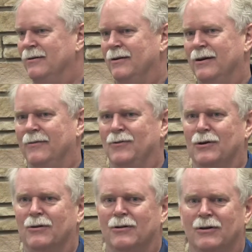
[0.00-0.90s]
if
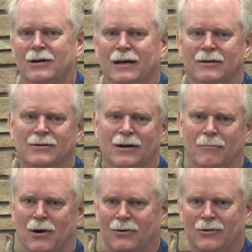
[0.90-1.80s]
you look at
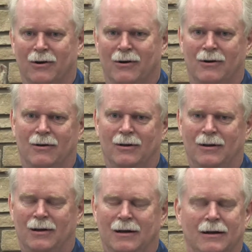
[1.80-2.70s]
Montreal,
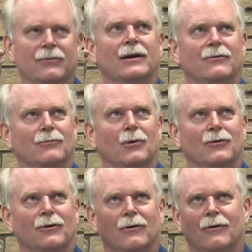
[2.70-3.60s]
I think it's
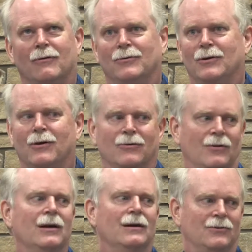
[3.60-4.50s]
Montreal, you go
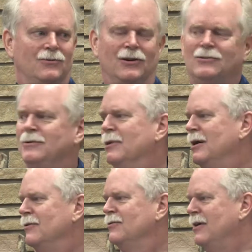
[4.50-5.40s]
60
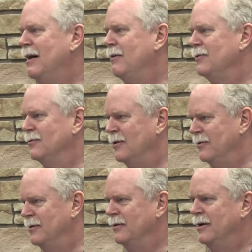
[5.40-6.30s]
miles south, it's on
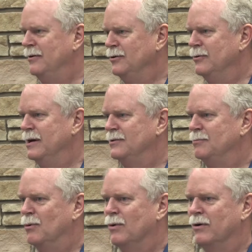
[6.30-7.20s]
the U.S.
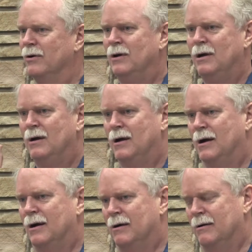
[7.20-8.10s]
border,
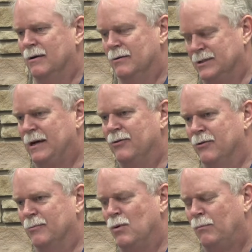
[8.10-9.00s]
or south of